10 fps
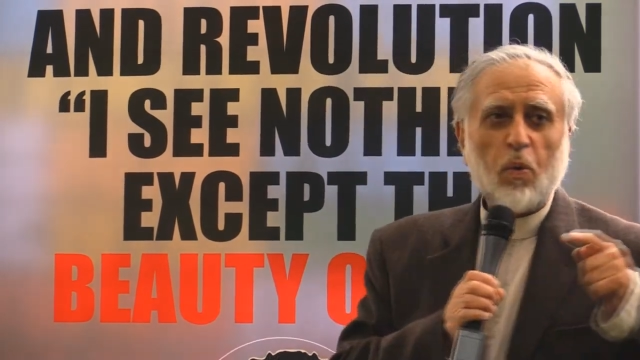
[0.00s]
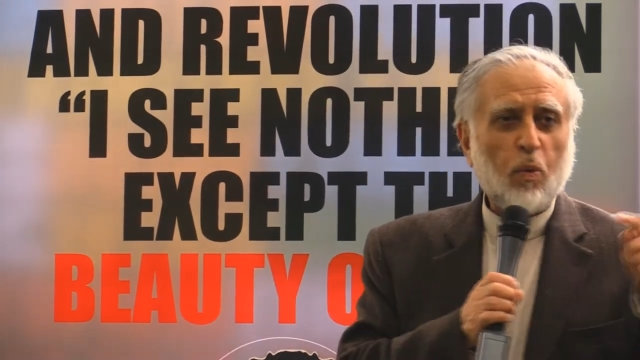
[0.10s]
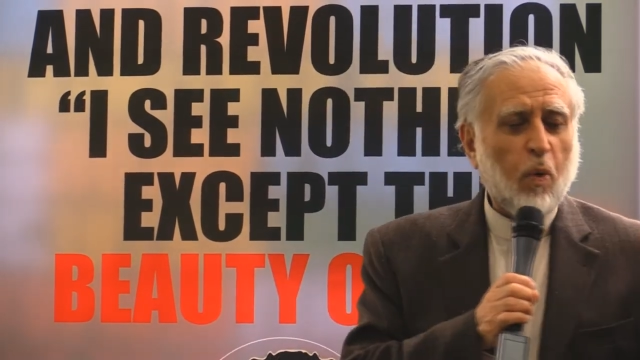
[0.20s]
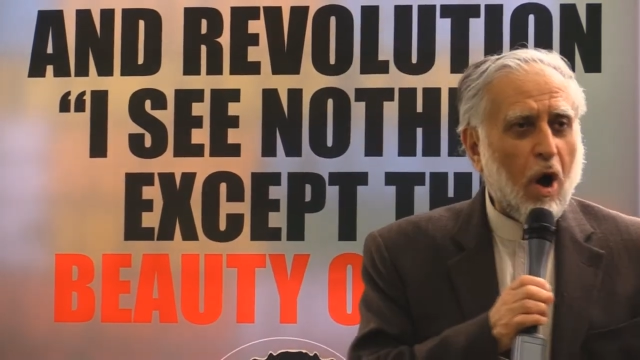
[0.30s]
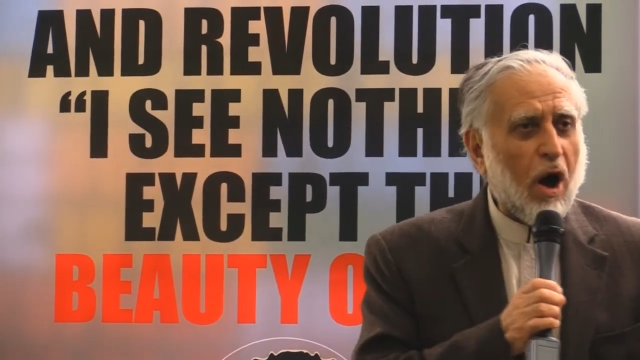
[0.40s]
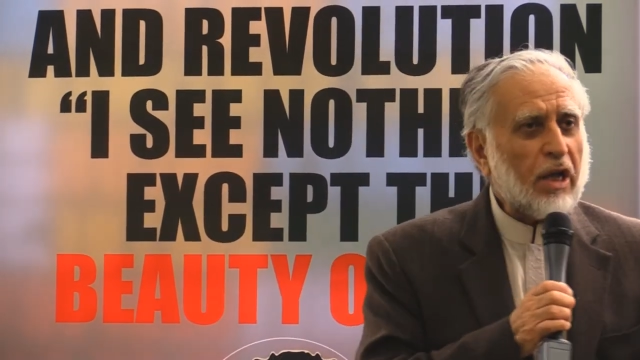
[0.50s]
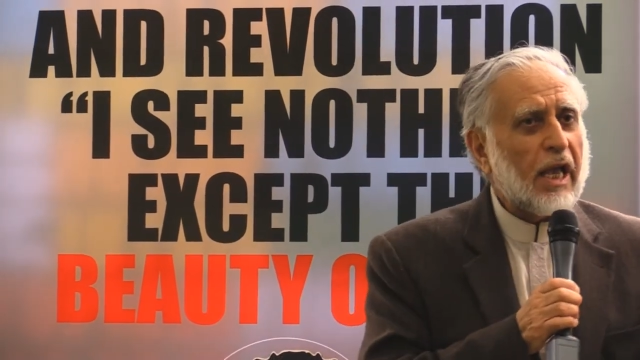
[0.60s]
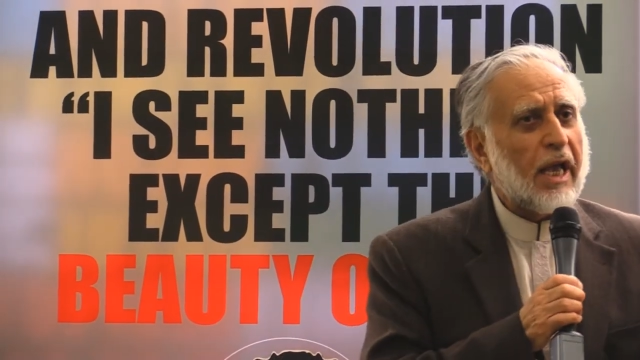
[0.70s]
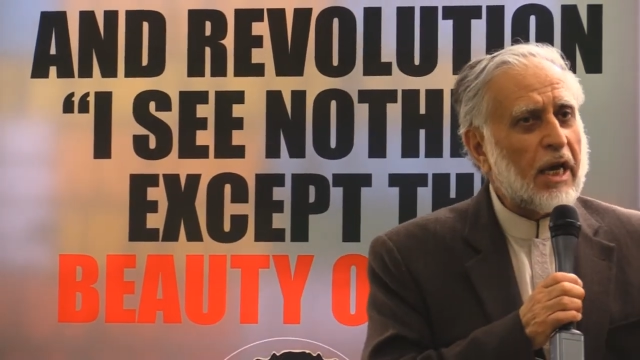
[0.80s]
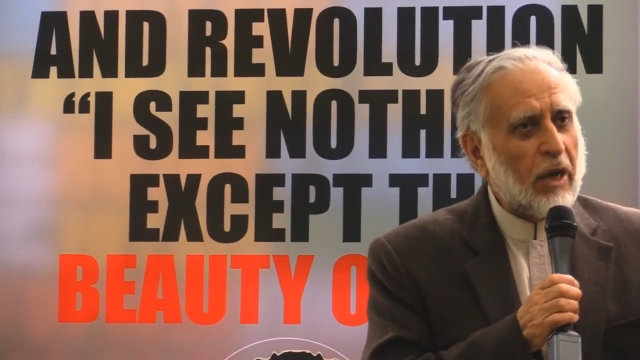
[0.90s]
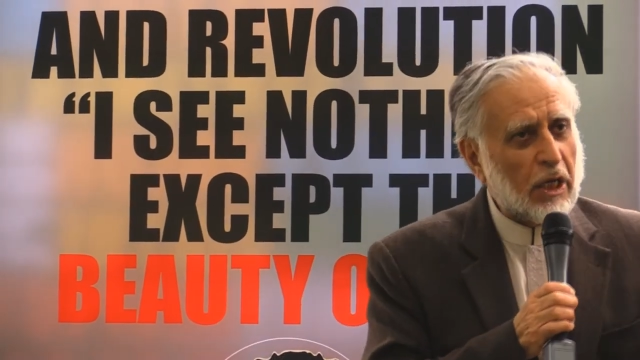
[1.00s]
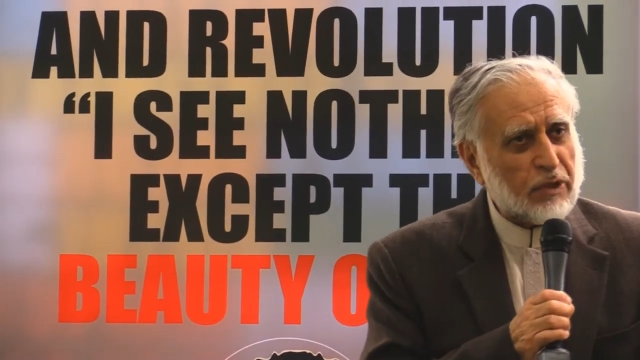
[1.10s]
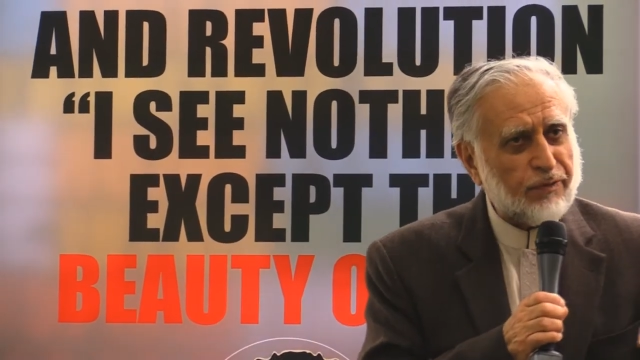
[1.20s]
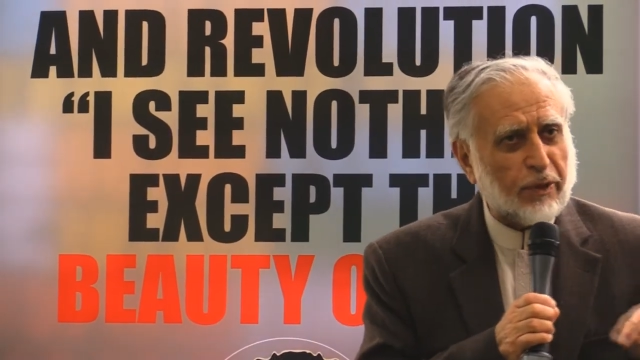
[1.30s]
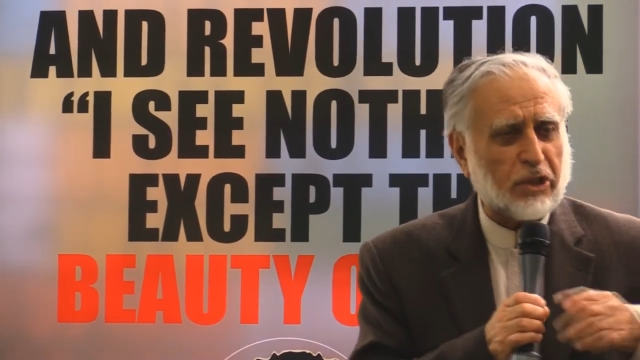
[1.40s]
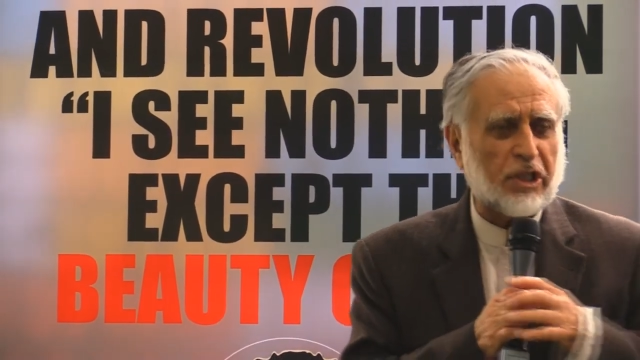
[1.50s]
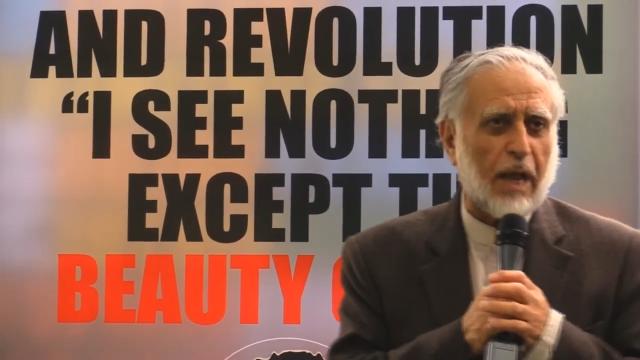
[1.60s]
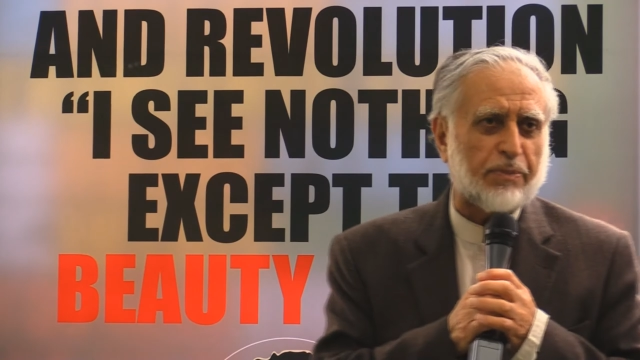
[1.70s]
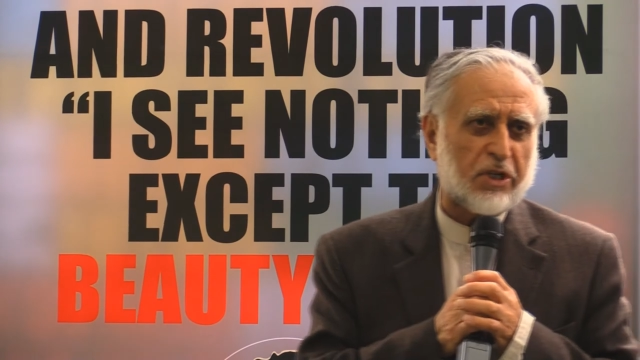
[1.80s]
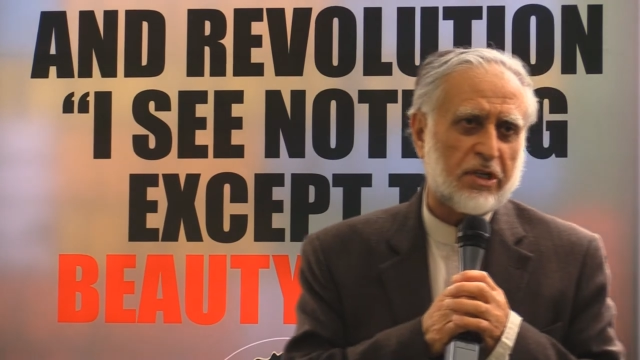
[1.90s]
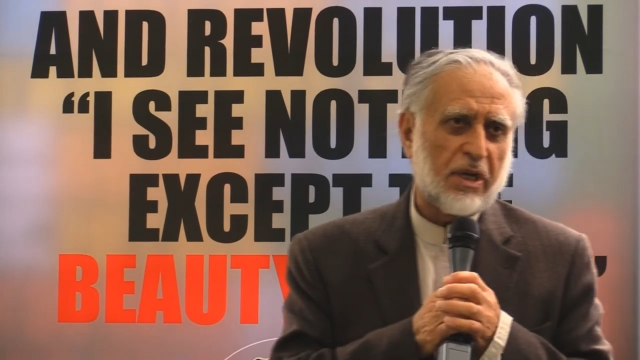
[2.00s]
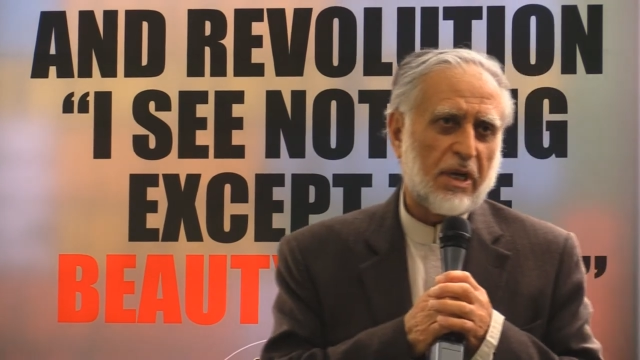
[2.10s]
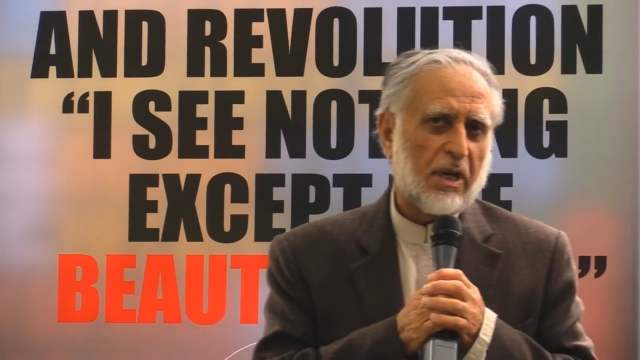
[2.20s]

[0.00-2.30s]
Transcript: walk in his footsteps,